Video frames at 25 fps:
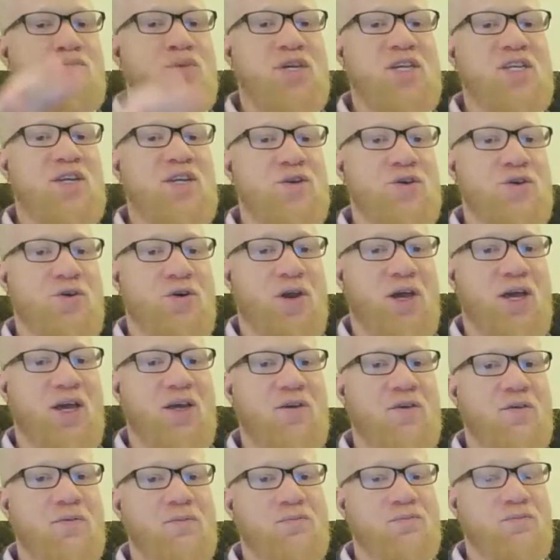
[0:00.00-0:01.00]
and being in your
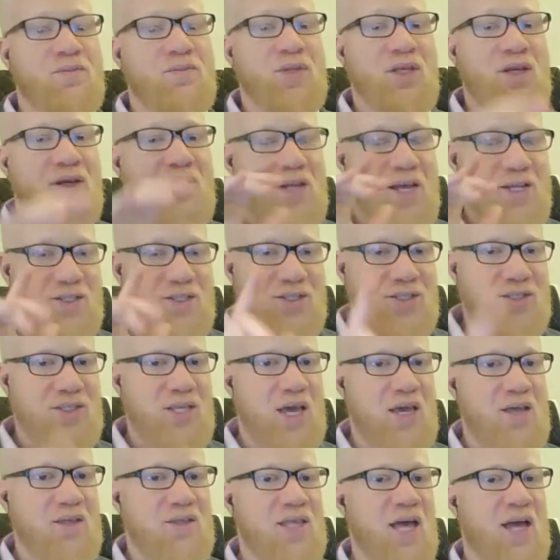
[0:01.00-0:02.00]
head. Let's
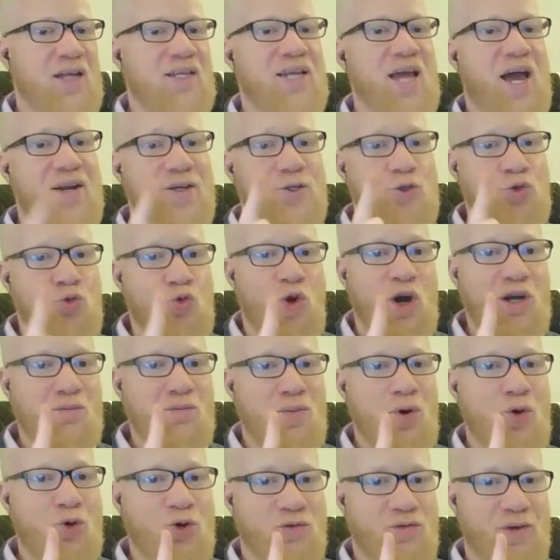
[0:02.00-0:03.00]
state that that is one
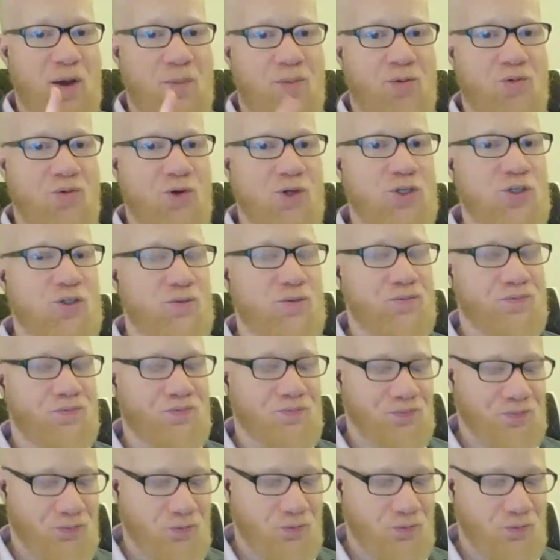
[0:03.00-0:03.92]
mode of operation.